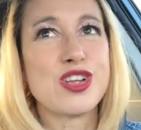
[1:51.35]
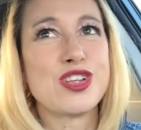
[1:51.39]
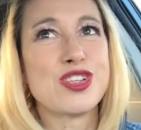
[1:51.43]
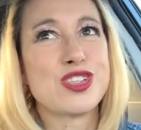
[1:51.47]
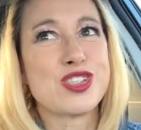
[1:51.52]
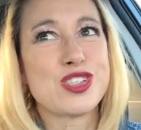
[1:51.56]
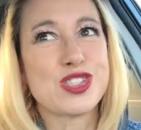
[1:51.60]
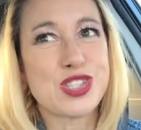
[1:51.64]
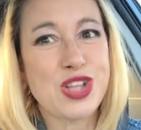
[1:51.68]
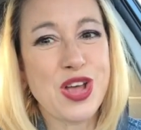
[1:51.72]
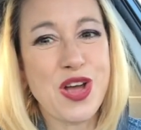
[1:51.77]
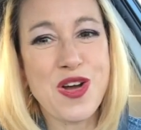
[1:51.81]

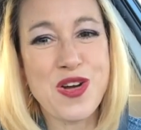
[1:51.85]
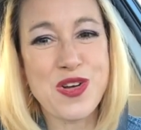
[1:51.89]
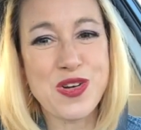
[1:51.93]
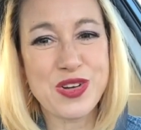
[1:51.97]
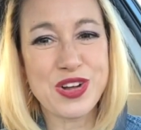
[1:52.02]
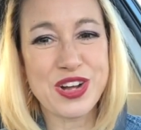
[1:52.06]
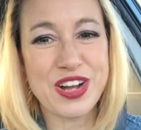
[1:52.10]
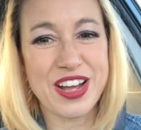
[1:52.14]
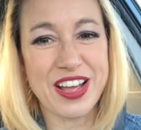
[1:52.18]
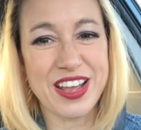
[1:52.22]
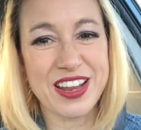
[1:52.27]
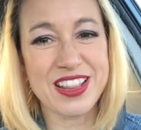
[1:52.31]
So
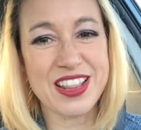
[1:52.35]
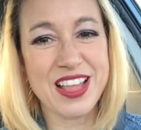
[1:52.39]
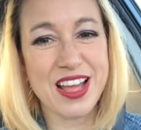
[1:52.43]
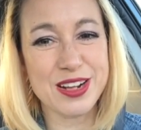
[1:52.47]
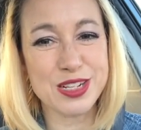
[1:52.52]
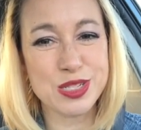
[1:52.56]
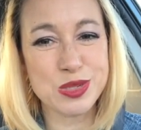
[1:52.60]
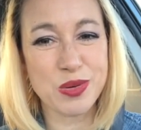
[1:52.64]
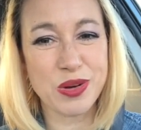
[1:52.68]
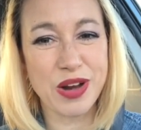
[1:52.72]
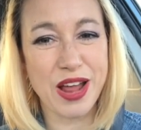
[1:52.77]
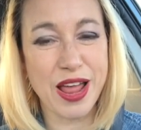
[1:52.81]
good.
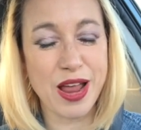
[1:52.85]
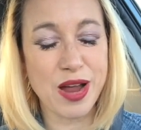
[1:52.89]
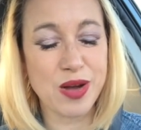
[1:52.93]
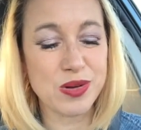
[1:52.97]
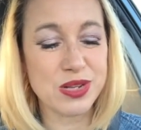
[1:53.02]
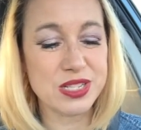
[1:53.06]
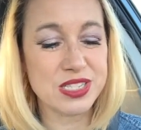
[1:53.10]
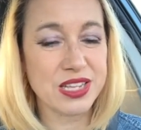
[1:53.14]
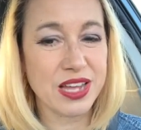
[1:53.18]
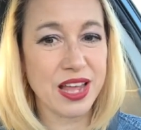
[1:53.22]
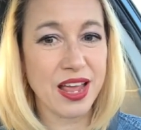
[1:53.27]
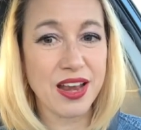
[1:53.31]
That's what I
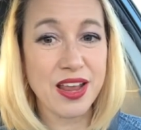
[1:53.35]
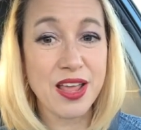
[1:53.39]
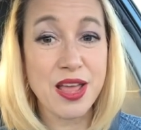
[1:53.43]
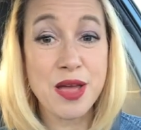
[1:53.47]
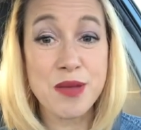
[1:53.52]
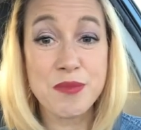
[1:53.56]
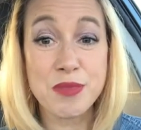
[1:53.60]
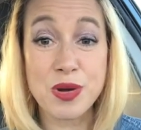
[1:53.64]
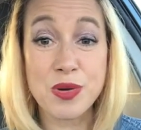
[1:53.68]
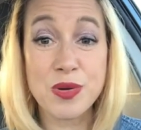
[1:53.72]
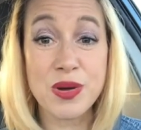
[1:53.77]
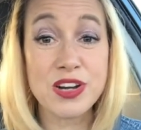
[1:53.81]
always get.
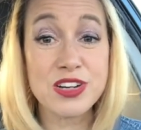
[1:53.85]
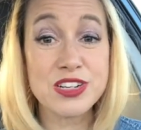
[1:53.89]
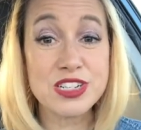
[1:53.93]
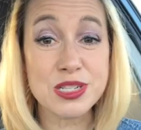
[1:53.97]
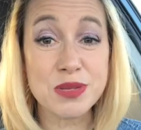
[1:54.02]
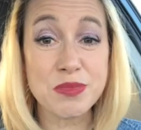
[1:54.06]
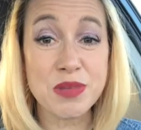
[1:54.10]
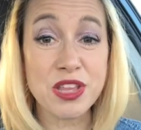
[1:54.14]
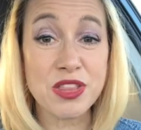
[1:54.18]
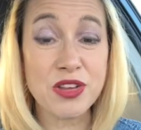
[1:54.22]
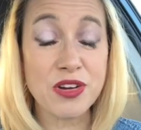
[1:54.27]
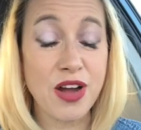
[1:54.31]
But what are
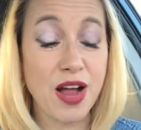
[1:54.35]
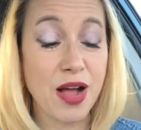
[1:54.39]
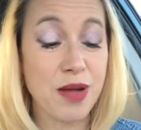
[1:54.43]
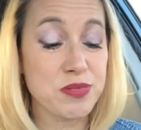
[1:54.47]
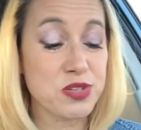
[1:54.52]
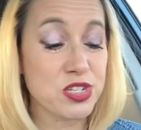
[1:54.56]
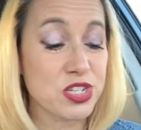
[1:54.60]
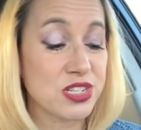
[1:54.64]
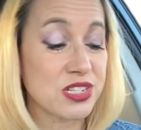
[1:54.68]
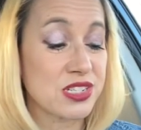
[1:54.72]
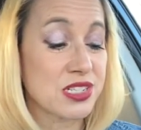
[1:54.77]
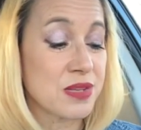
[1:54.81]
some other
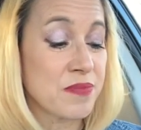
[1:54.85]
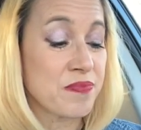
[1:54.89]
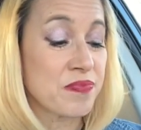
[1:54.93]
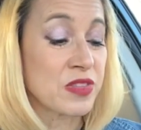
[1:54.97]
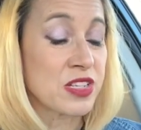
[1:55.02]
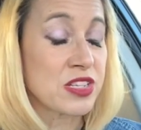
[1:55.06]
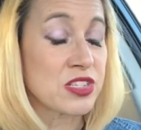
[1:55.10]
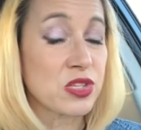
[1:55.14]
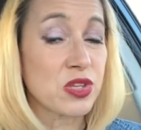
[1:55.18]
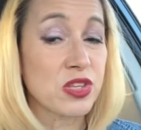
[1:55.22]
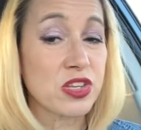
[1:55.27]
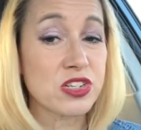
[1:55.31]
options?
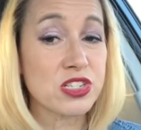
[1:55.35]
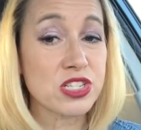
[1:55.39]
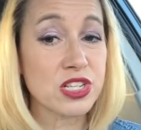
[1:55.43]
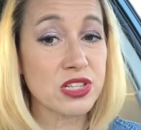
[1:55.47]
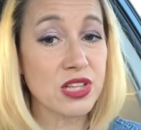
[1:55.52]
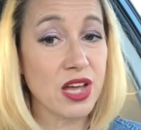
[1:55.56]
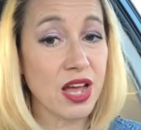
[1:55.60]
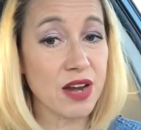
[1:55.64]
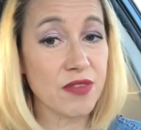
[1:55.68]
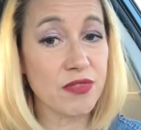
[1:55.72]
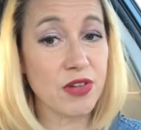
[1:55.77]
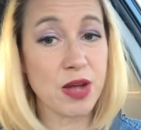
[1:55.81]
So there's a
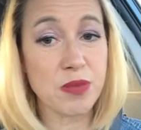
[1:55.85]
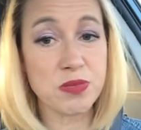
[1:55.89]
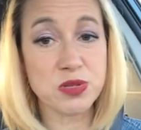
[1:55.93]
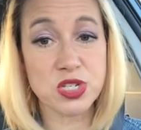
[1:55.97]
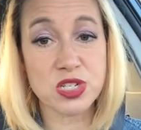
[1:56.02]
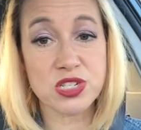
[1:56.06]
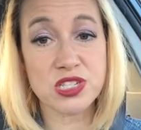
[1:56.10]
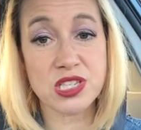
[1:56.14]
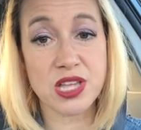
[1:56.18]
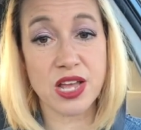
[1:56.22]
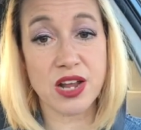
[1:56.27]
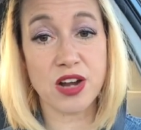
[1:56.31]
lot of
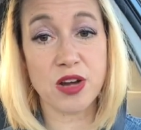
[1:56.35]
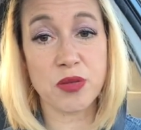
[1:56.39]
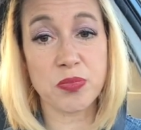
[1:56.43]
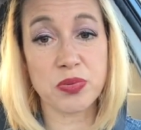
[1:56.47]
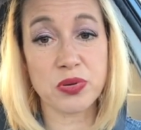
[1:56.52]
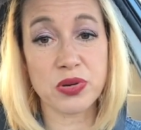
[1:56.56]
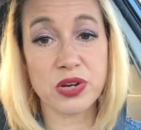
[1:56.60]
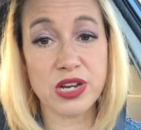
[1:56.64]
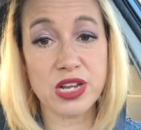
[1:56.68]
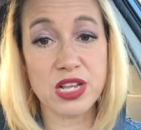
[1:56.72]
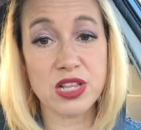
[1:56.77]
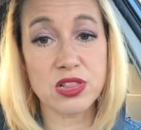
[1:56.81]
options that are
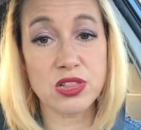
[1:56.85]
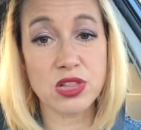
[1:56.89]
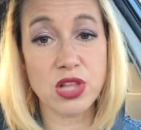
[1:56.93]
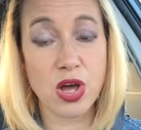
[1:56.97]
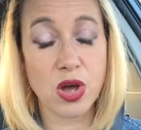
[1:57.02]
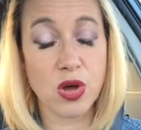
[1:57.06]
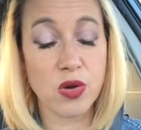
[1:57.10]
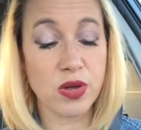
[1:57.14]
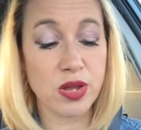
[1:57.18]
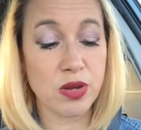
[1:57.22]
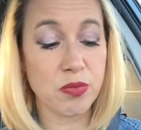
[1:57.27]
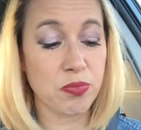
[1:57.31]
pretty
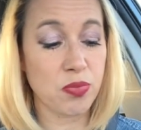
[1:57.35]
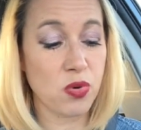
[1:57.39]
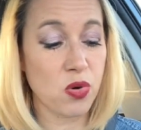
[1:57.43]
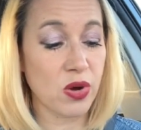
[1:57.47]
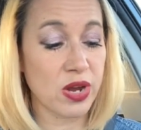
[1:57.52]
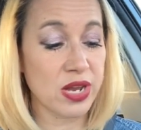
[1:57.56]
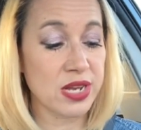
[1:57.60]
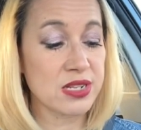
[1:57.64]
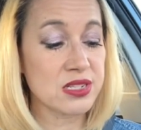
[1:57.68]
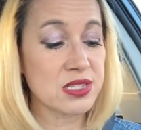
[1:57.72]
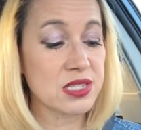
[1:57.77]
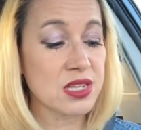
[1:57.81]
low in
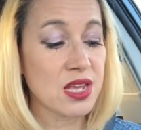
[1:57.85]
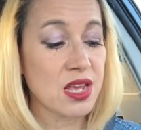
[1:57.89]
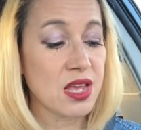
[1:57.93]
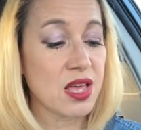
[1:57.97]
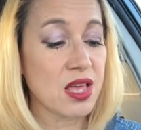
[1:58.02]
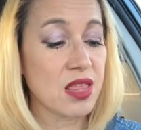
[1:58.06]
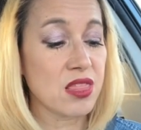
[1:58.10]
points.